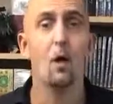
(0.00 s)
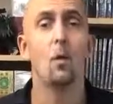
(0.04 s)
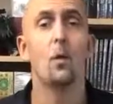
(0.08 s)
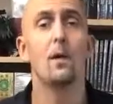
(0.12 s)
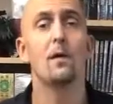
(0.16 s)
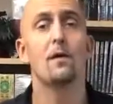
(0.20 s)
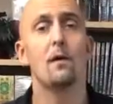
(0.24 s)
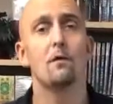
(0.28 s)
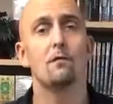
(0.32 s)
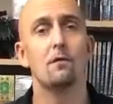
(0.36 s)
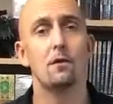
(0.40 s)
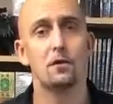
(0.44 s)

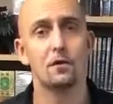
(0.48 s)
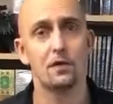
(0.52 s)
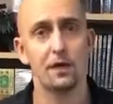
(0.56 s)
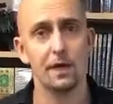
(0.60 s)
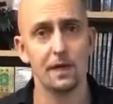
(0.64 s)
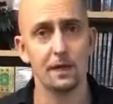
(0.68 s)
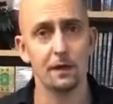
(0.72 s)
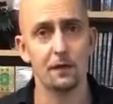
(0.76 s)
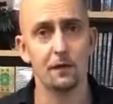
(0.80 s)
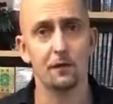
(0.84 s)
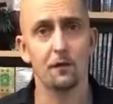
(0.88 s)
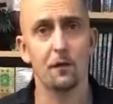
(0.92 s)
We've got
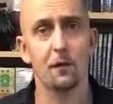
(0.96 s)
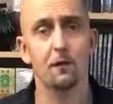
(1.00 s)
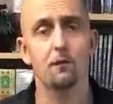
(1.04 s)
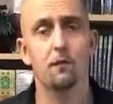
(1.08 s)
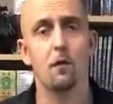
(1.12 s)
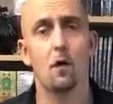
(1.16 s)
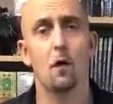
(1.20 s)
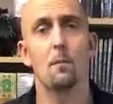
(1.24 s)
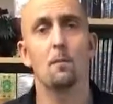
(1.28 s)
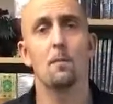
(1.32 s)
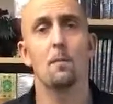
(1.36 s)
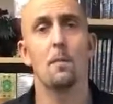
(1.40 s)
routines
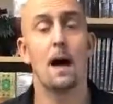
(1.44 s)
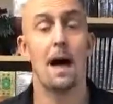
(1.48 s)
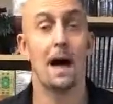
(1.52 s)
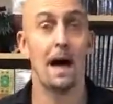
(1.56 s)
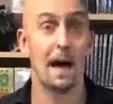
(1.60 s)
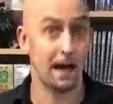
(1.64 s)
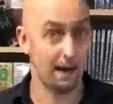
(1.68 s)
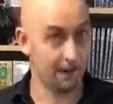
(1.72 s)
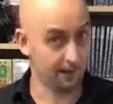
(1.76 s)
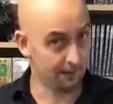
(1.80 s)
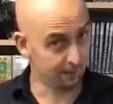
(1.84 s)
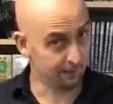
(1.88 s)
from,
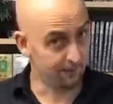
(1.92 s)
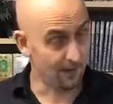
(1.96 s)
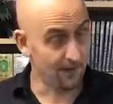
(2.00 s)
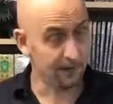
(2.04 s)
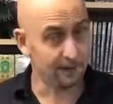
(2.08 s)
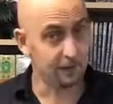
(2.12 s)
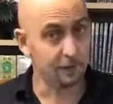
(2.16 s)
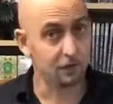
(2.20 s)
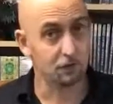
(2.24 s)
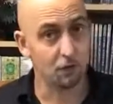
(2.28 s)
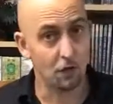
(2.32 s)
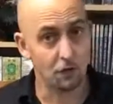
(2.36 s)
and in
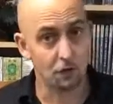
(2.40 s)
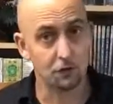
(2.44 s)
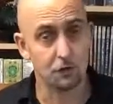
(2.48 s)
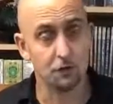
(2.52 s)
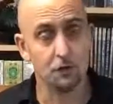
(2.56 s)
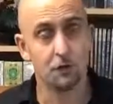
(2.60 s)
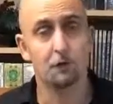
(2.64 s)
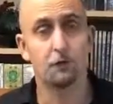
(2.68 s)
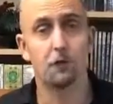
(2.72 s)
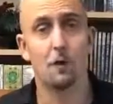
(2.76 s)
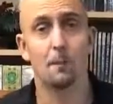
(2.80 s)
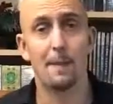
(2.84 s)
fact
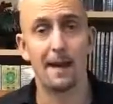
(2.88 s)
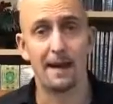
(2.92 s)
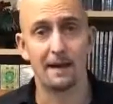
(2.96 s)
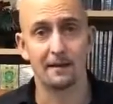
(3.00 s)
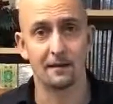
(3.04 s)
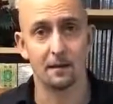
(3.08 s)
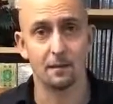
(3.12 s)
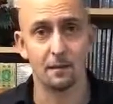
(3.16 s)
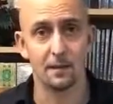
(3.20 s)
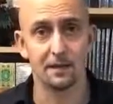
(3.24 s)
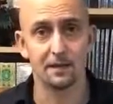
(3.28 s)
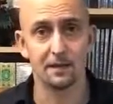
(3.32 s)
instructions from
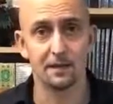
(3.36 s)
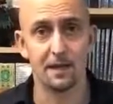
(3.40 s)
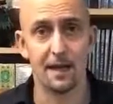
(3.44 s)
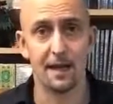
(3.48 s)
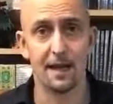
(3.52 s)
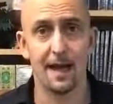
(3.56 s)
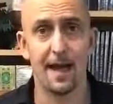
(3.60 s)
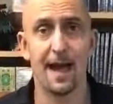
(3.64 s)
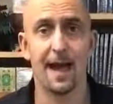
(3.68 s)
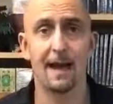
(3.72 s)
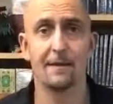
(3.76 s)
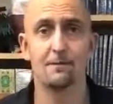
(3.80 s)
Max
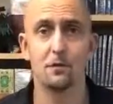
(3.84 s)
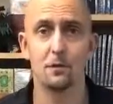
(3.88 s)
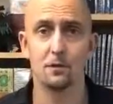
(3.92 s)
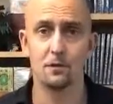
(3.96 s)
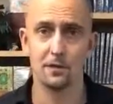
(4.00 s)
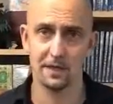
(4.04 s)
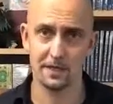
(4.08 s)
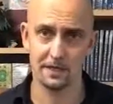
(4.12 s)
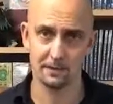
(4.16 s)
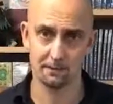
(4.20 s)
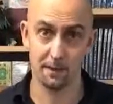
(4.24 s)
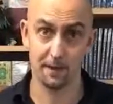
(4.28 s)
Somerset and
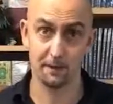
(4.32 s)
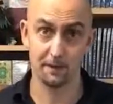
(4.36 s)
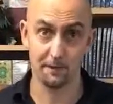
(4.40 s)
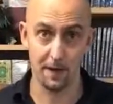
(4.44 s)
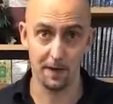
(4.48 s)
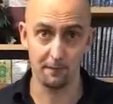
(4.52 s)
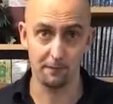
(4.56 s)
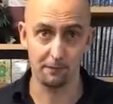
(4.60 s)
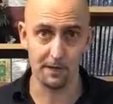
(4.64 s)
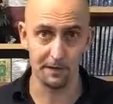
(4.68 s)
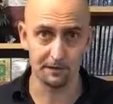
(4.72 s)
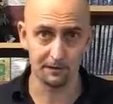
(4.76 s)
routines by
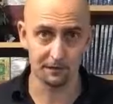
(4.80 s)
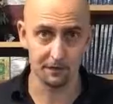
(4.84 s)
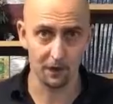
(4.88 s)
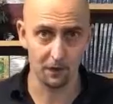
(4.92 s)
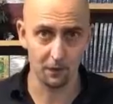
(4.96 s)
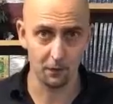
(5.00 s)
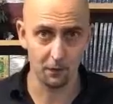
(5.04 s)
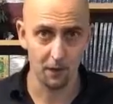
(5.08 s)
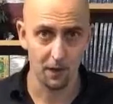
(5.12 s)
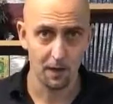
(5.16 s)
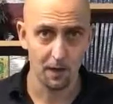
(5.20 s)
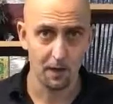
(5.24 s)
Faye
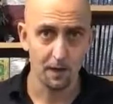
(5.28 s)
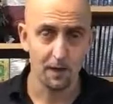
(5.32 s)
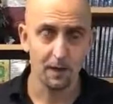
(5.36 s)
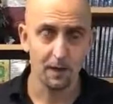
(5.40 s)
Presto.